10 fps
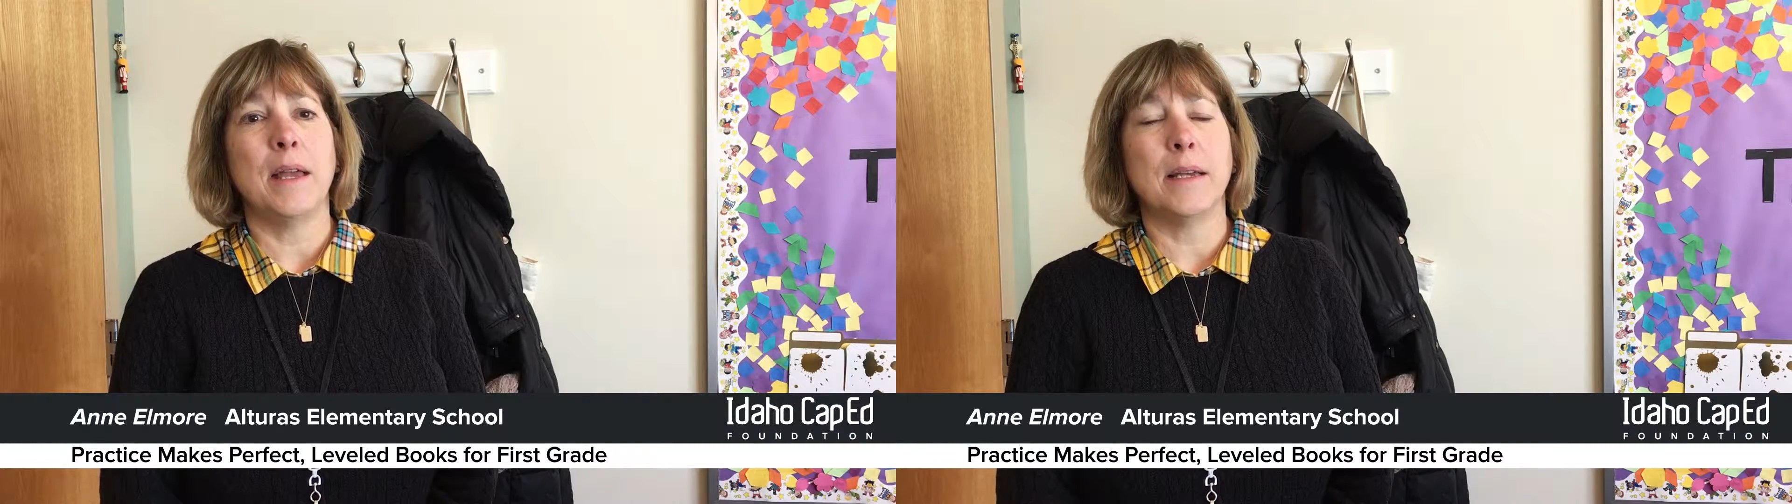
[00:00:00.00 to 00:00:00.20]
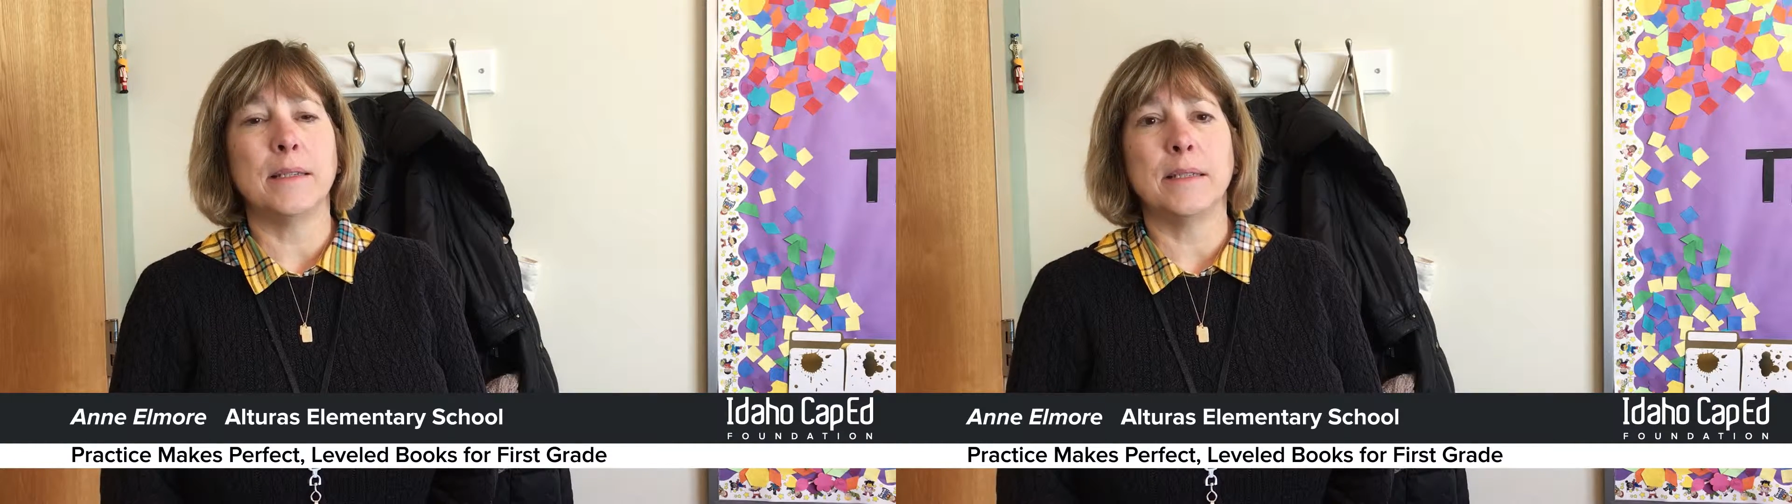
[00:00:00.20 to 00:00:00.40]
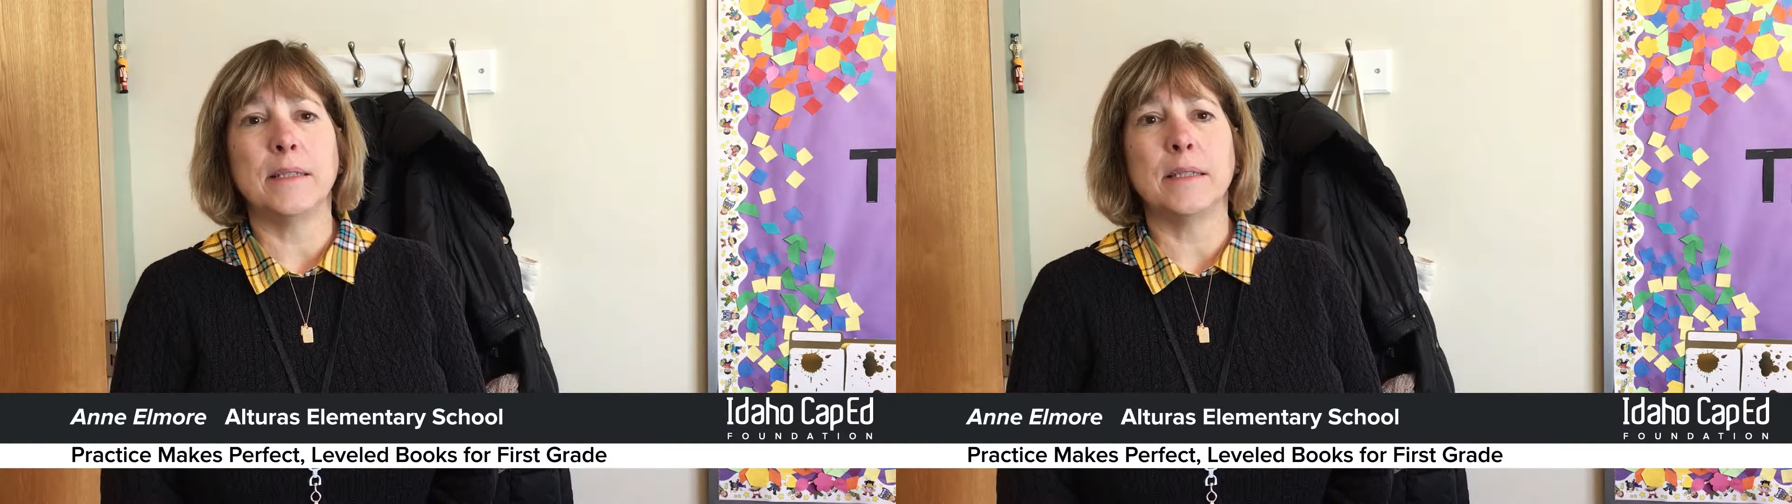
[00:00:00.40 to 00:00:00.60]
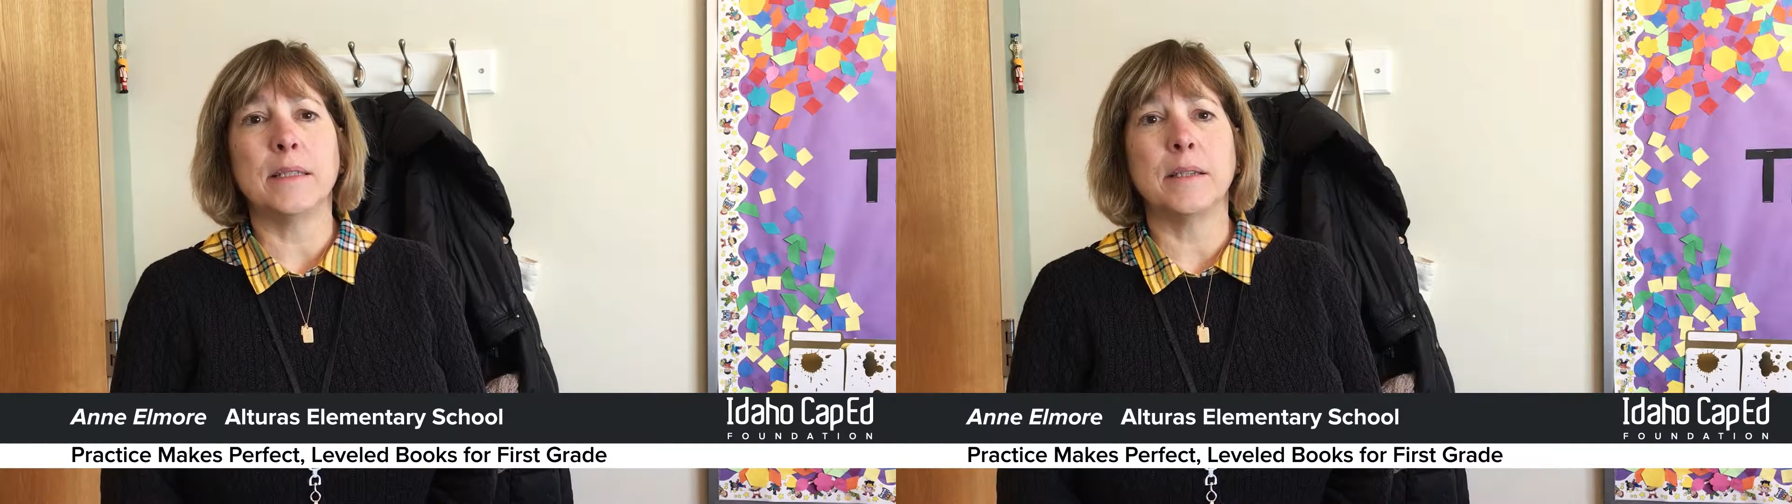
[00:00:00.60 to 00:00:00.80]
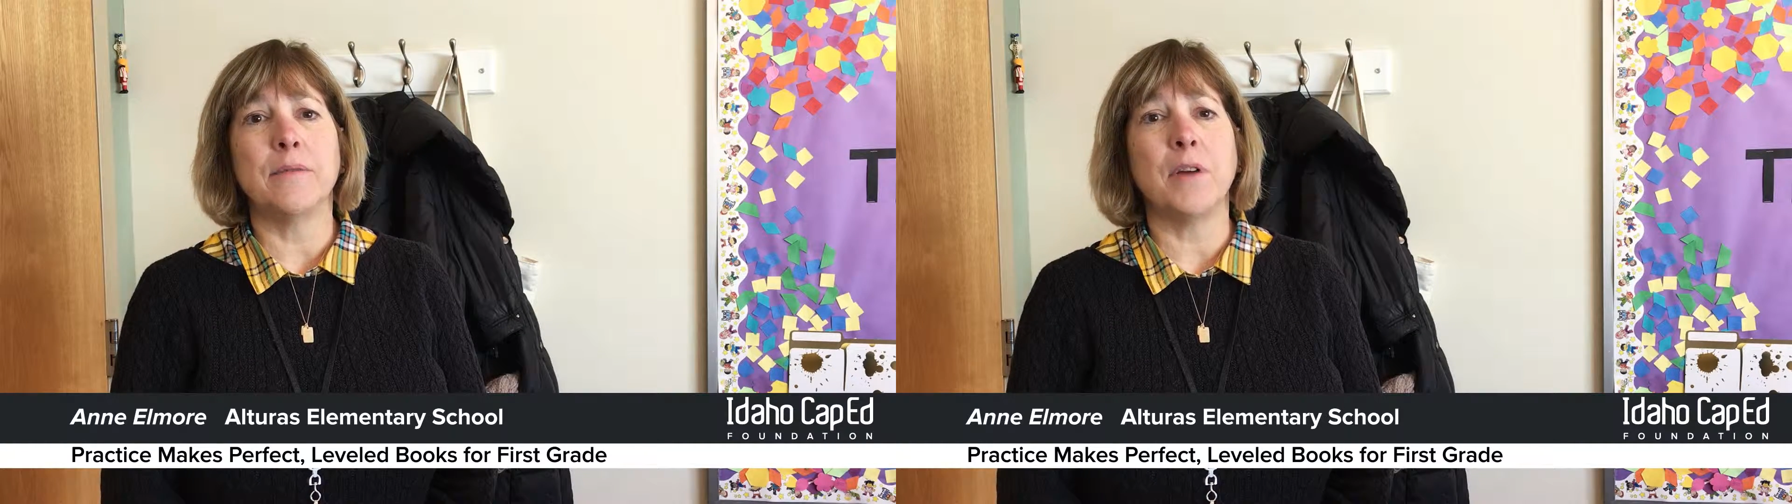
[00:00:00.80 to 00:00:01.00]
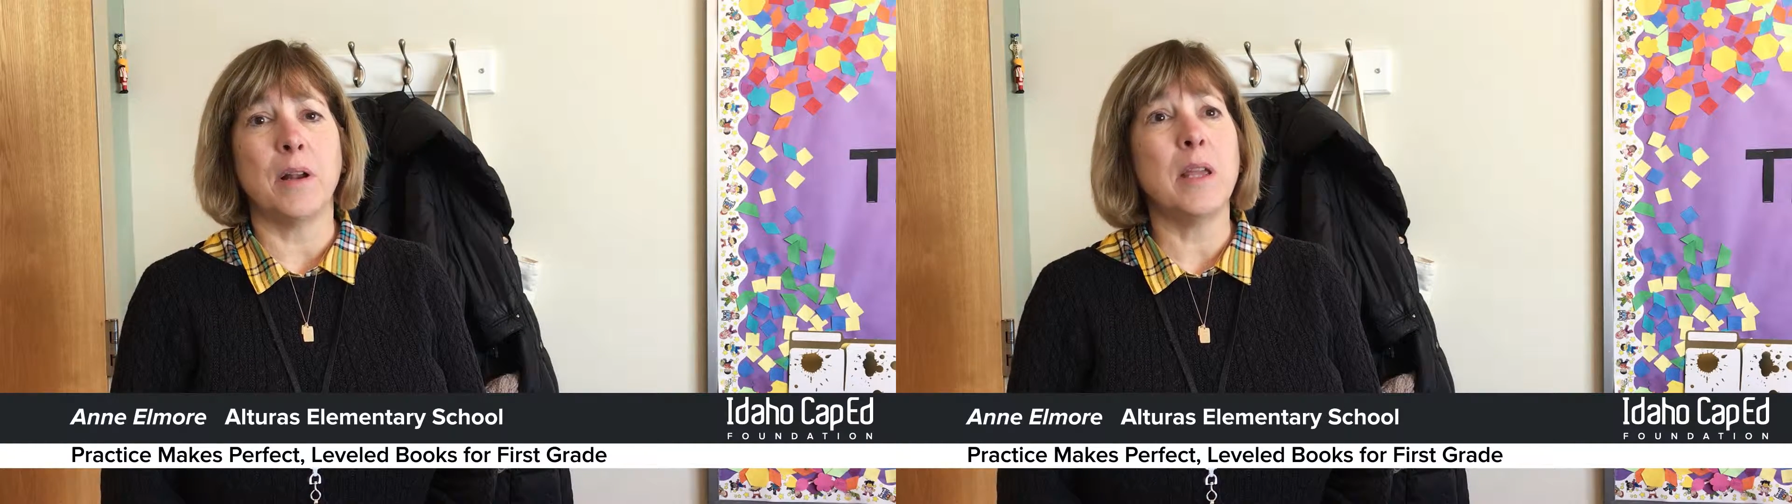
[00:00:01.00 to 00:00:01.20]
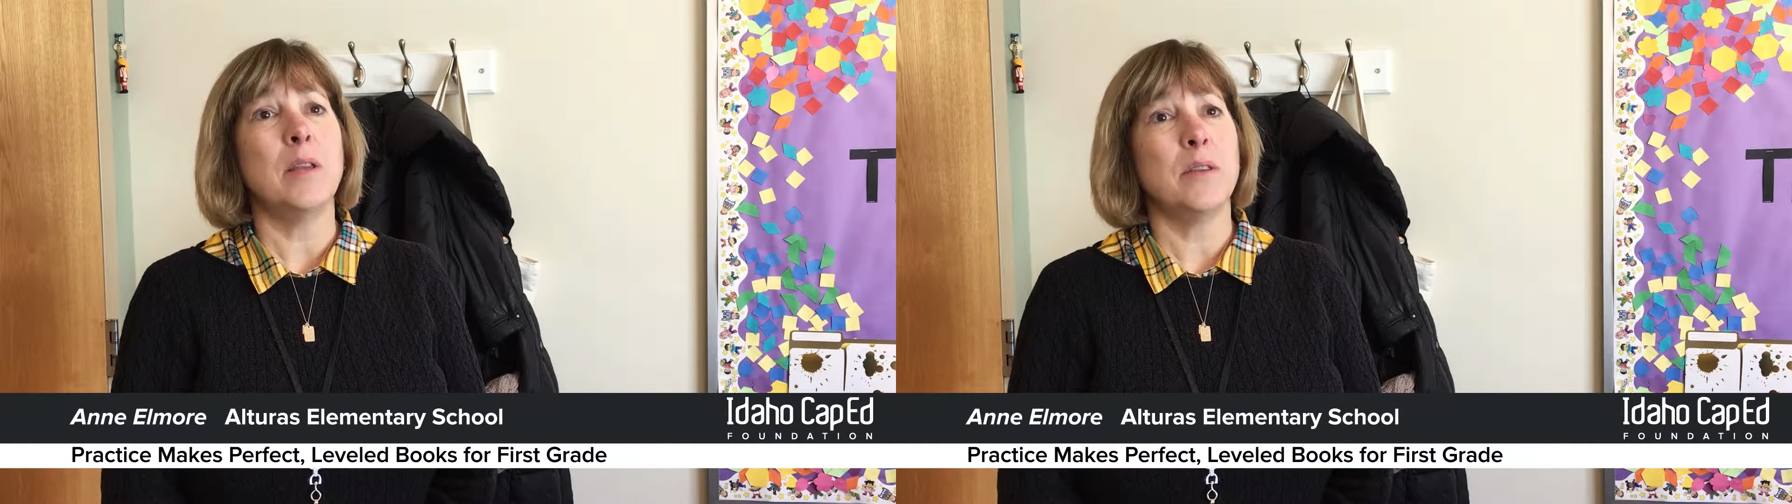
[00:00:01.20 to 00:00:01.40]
and it's a fairly